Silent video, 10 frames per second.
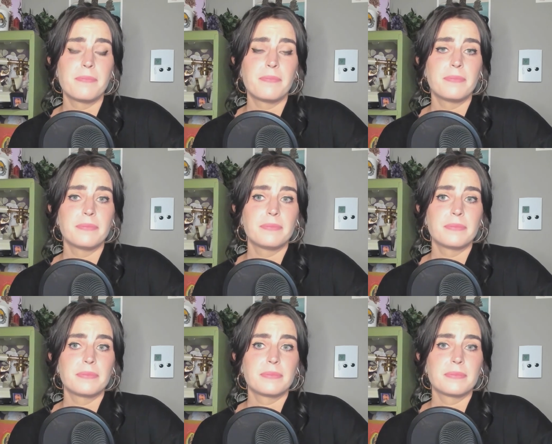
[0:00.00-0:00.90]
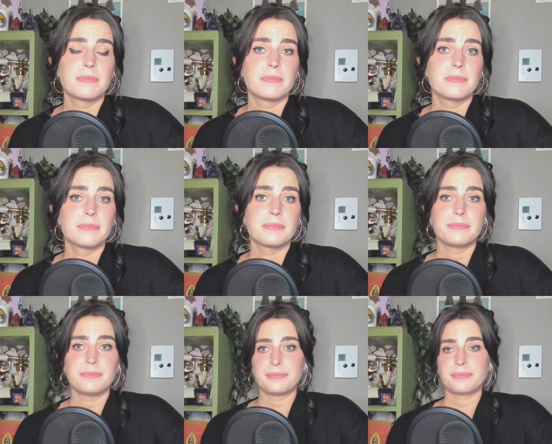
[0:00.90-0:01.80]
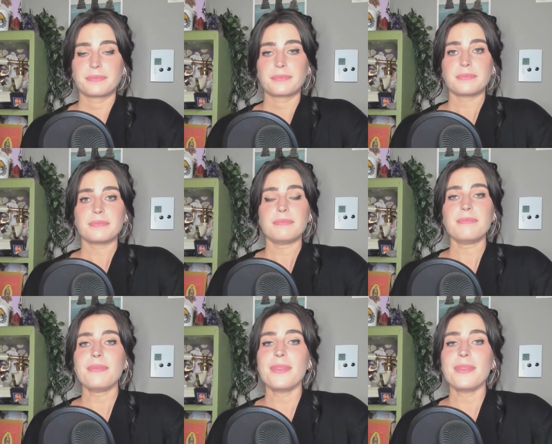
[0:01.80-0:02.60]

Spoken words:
(silence)